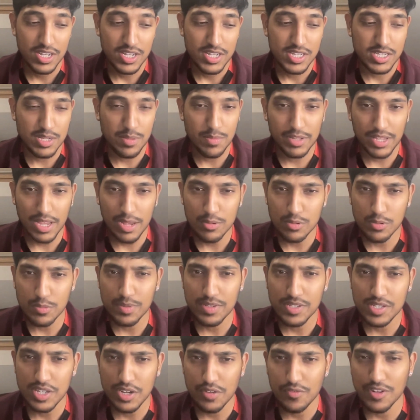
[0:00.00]
some of the games we've been
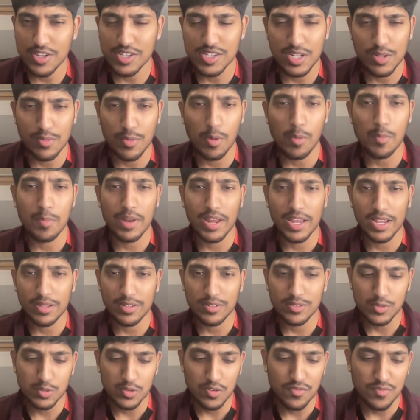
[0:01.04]
seeing recently, where we're playing
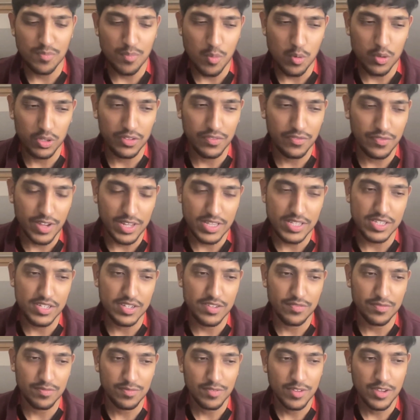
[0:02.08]
sort of more
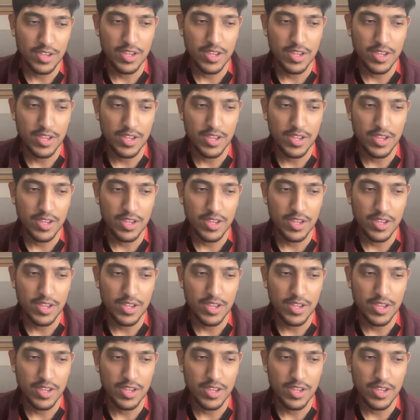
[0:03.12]
defensive,